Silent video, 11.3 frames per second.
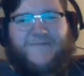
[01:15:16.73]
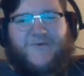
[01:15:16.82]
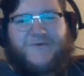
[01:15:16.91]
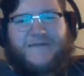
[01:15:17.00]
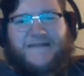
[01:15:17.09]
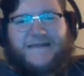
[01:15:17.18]

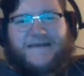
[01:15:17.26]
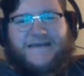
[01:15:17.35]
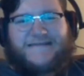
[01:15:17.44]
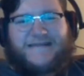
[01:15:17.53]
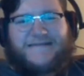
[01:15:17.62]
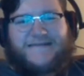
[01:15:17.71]
holding the
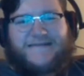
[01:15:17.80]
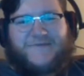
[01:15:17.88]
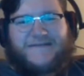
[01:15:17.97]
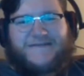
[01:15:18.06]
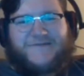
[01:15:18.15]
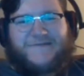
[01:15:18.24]
kiss a little
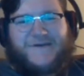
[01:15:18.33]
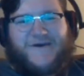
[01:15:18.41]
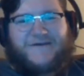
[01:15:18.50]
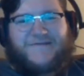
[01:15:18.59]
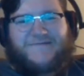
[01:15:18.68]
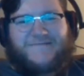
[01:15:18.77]
bit too long.